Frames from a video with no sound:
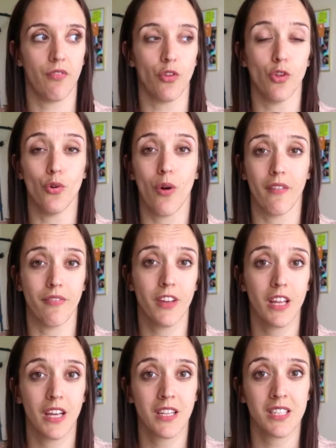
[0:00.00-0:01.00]
you are
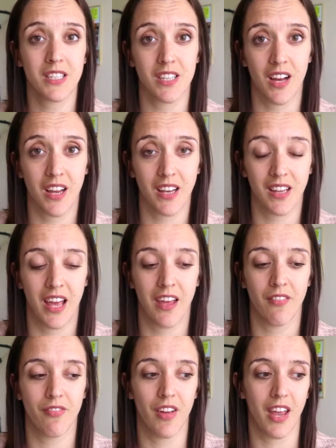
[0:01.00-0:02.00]
feeling stuck in
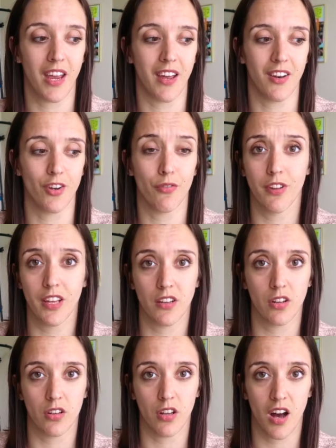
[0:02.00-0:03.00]
life and you're feeling a
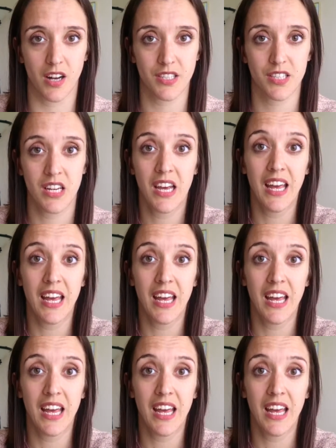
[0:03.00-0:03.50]
little lost,